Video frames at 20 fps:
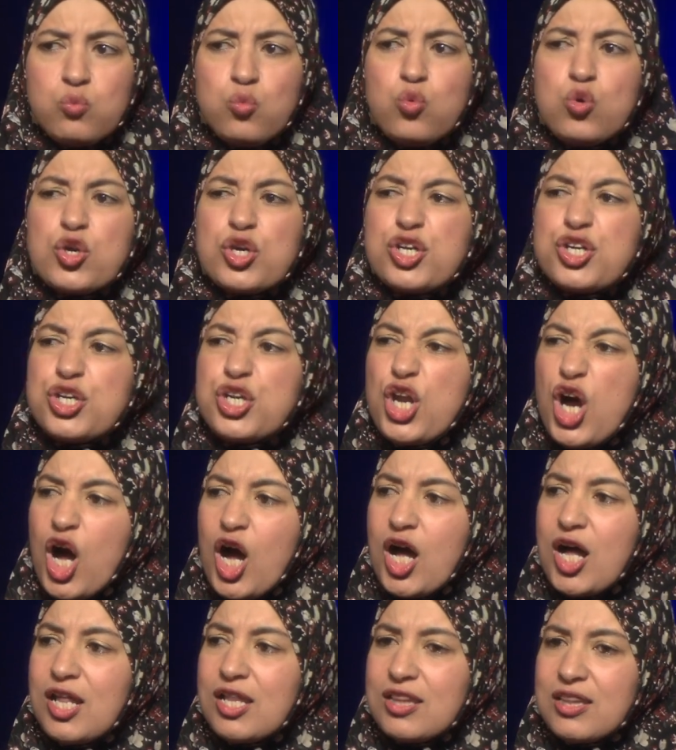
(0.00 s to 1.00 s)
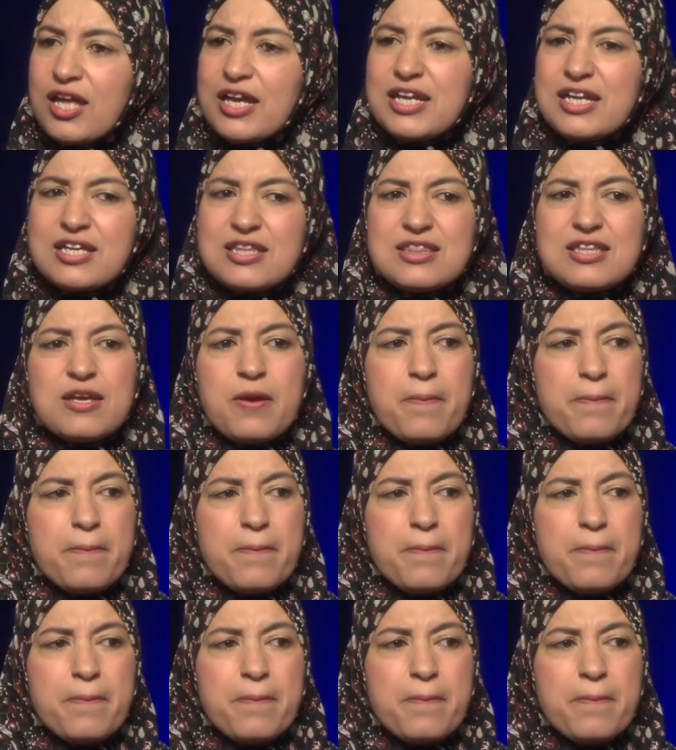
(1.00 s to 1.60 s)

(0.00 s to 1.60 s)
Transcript: We're not like the